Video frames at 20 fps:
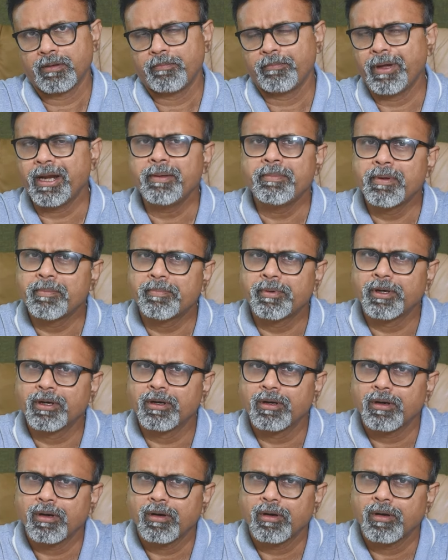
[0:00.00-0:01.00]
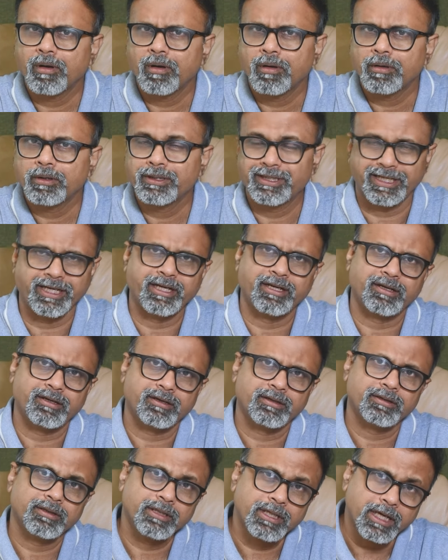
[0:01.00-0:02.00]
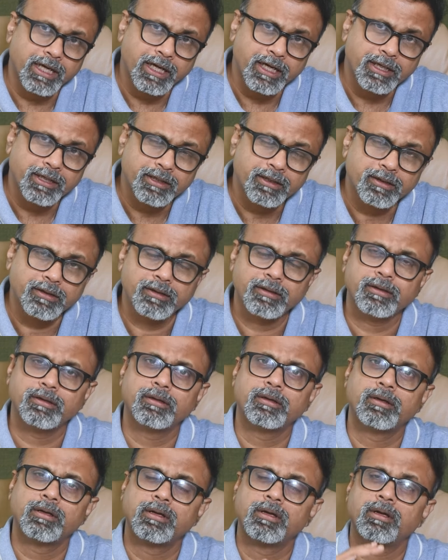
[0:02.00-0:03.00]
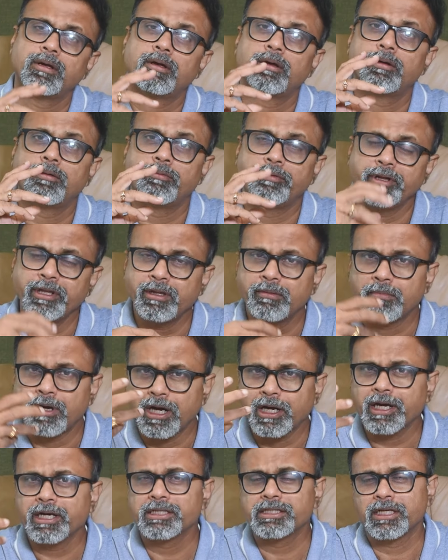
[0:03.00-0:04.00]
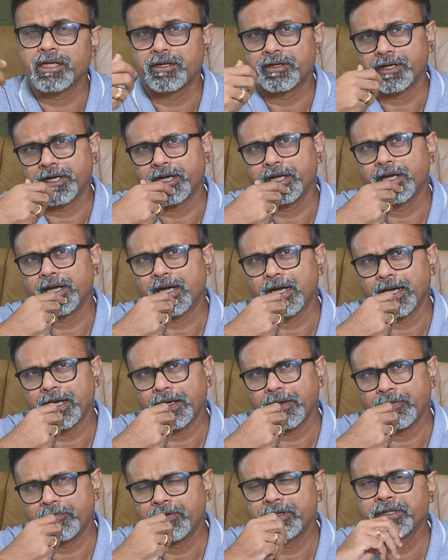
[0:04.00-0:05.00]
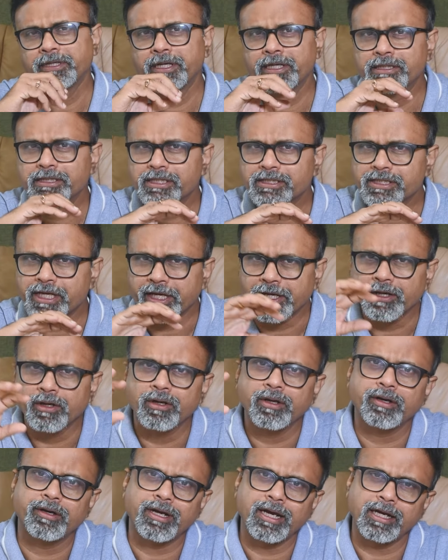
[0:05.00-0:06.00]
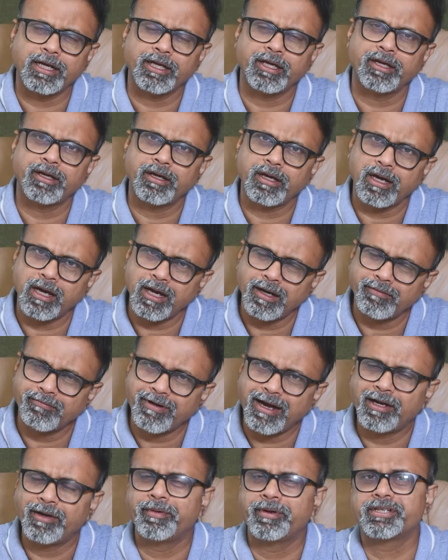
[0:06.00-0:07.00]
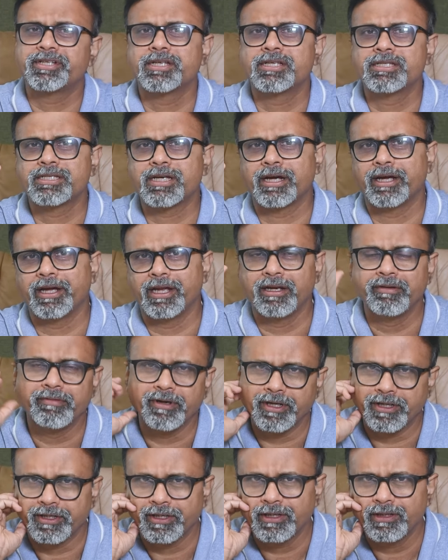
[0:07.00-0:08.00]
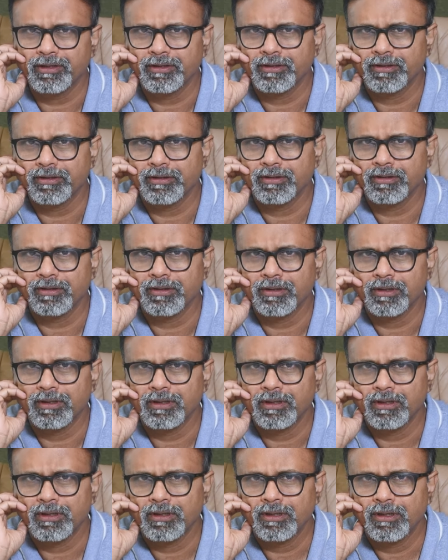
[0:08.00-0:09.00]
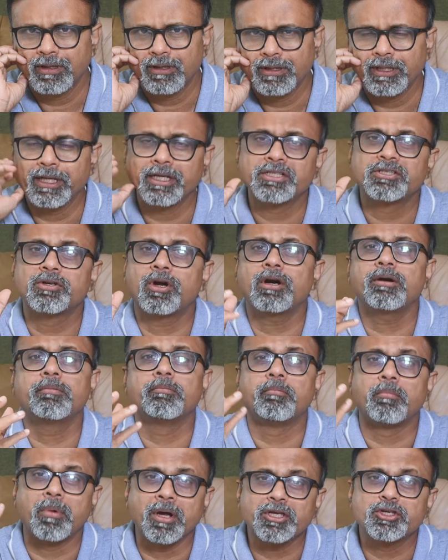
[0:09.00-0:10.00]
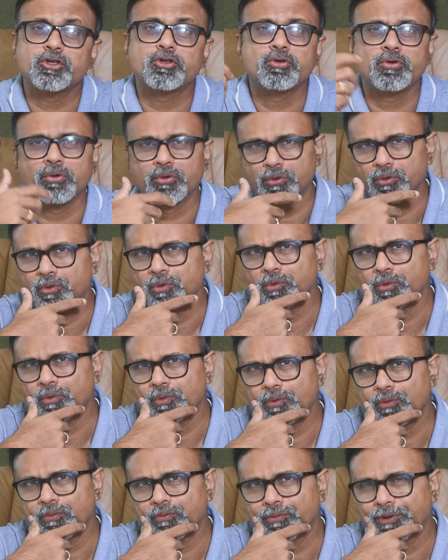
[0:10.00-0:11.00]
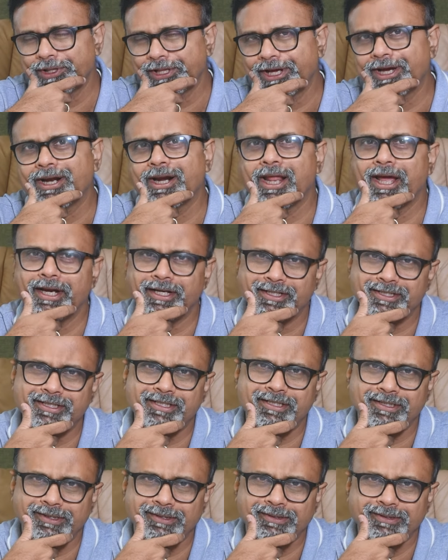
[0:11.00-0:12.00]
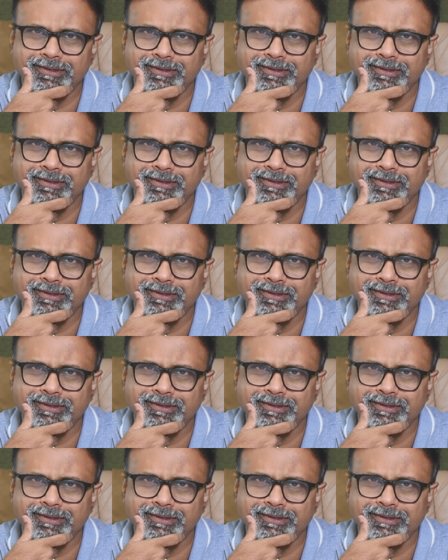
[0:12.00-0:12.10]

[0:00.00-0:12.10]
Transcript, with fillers: Many people think that when the markets are trading high, when there is a secular rally and valuations are elevated, there is not much to do for their clients.